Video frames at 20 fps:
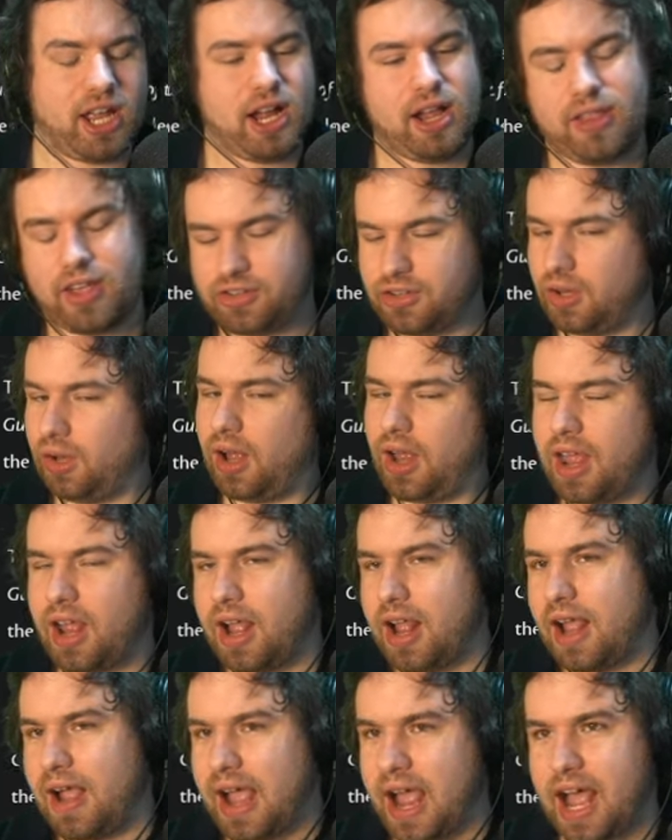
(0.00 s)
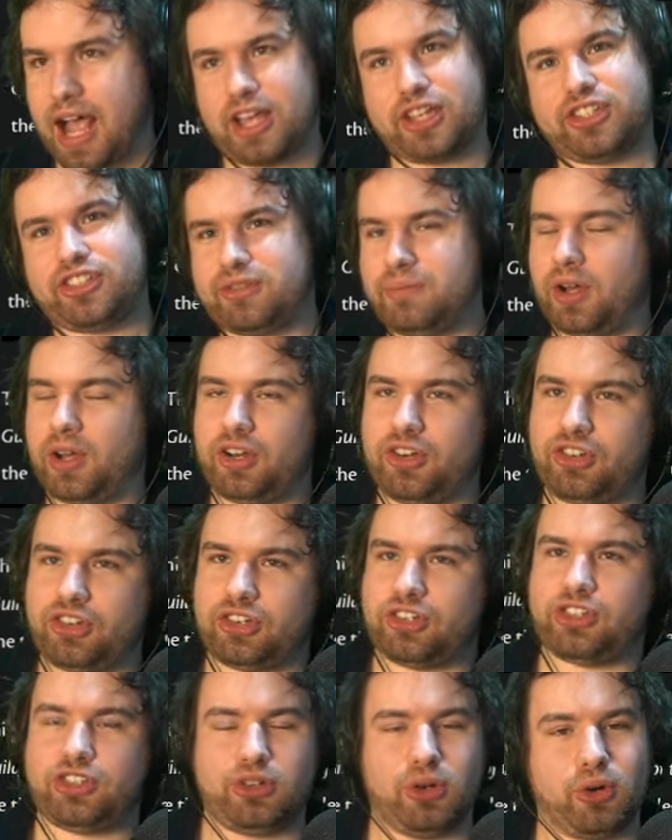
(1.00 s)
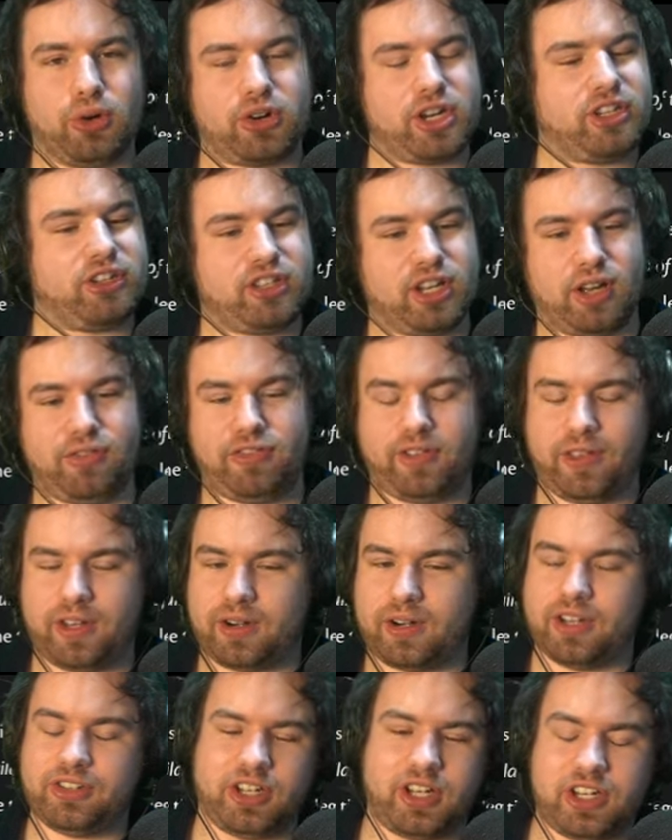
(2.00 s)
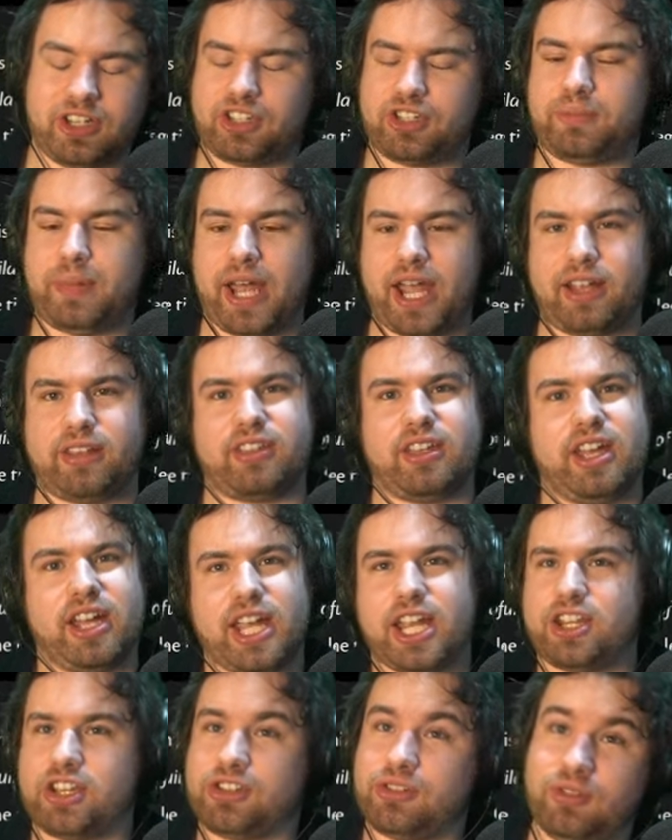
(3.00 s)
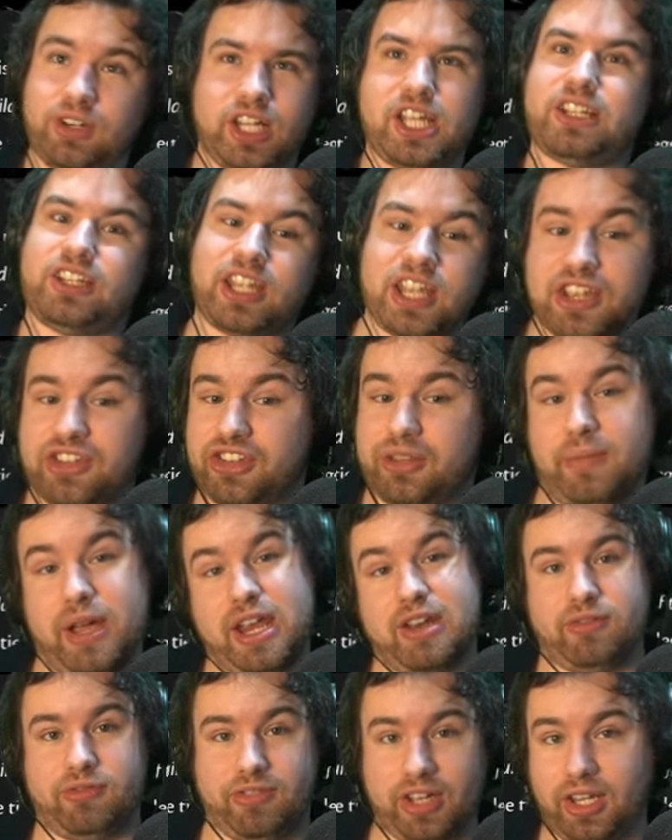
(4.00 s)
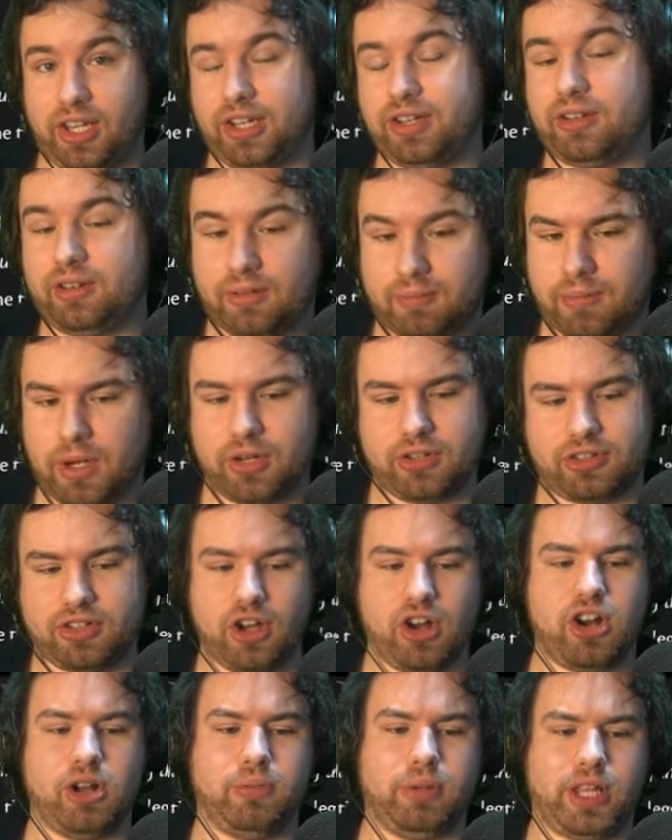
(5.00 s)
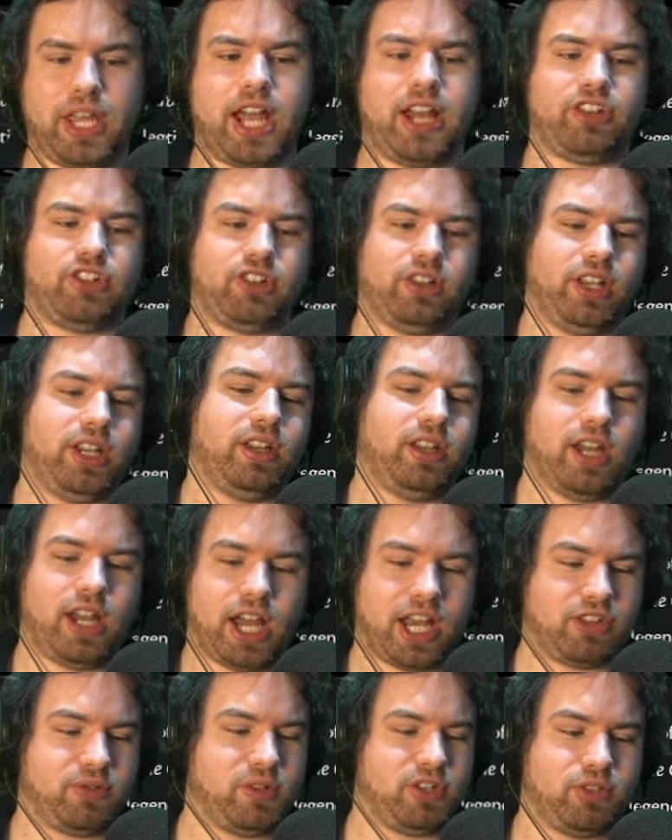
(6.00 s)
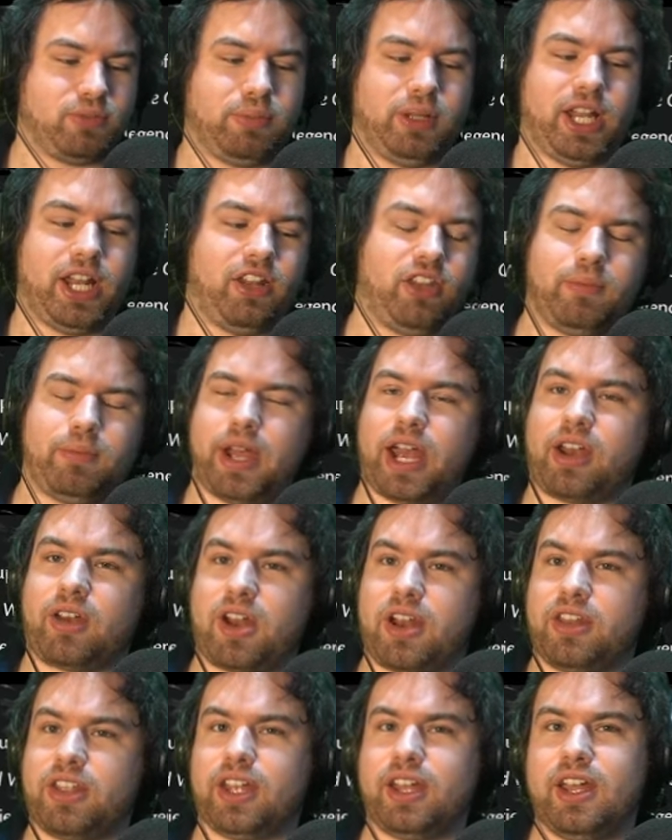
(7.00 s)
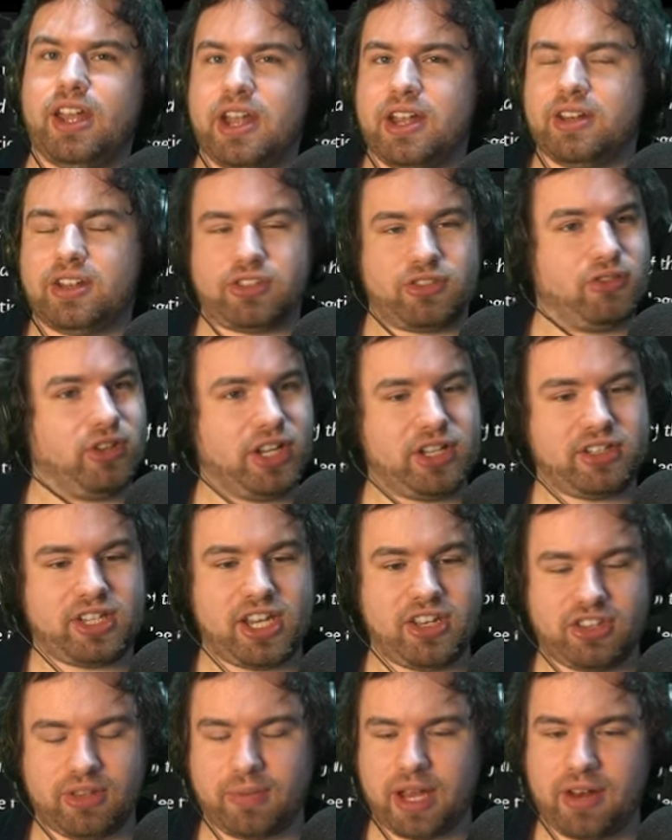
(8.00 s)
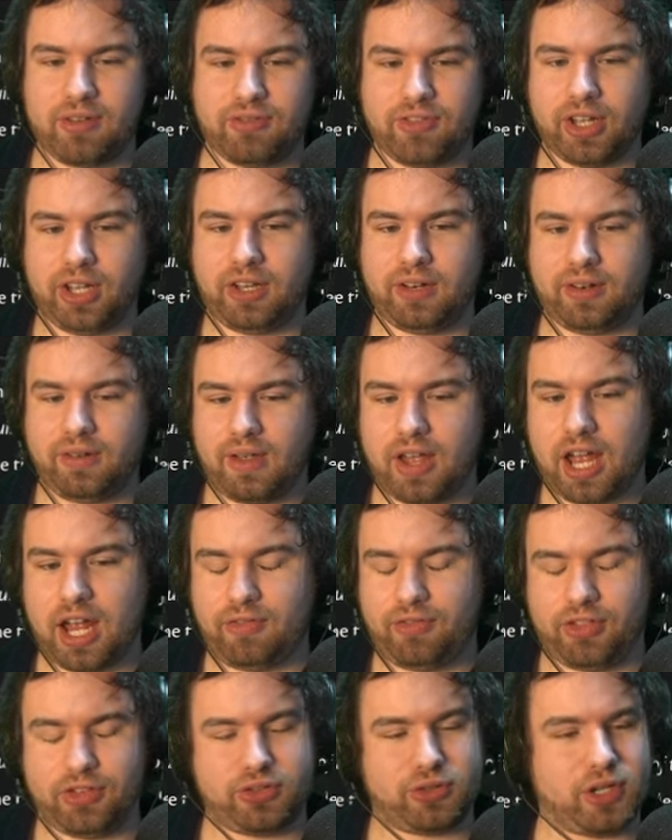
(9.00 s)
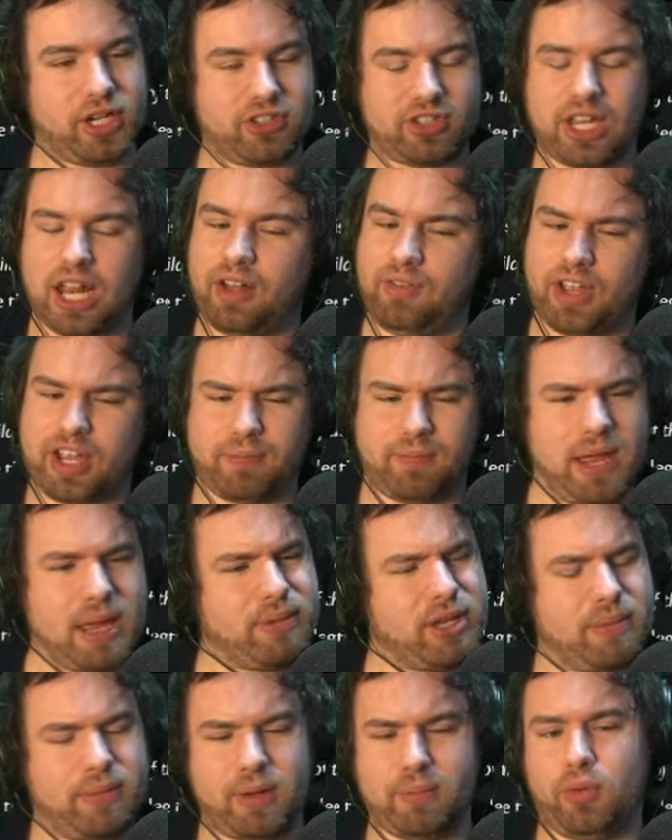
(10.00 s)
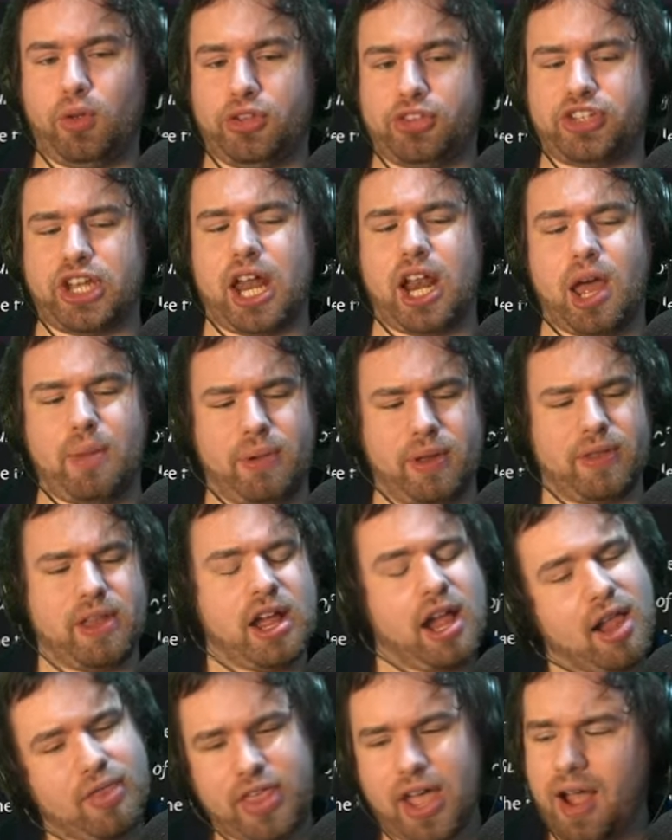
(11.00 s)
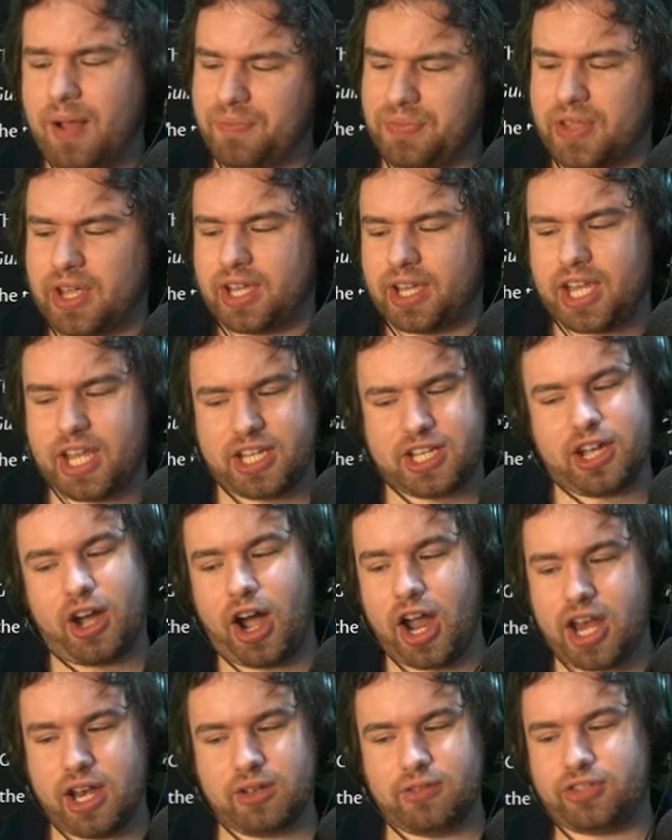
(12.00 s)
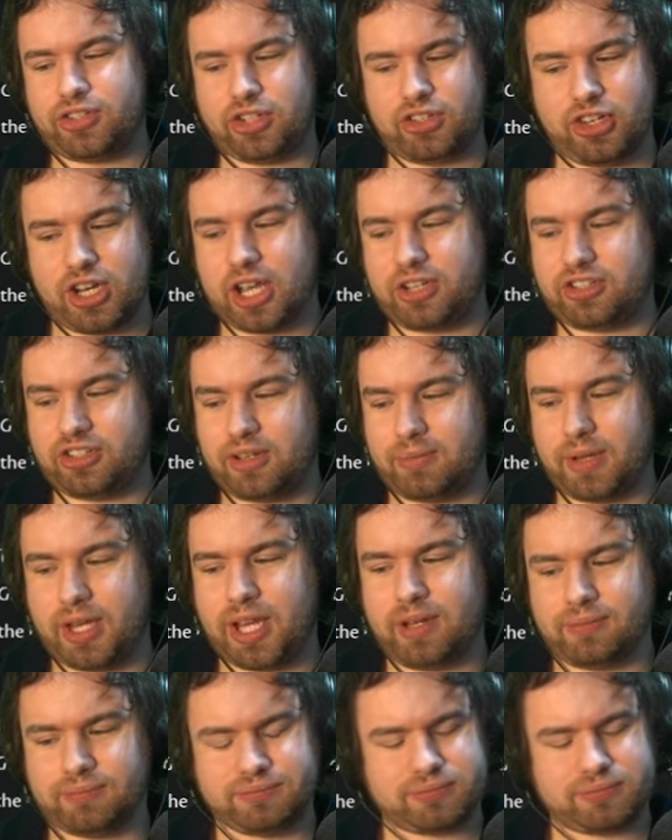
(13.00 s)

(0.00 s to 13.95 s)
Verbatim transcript: There's not as much story stuff in there as I'd expect. It doesn't really tease the main villain, most notably, actually. I guess we can just play it in the background here. It doesn't really tease the main villain uh, for the story. It's kind of like maybe a bit more setup, and that, it kind of suggests to me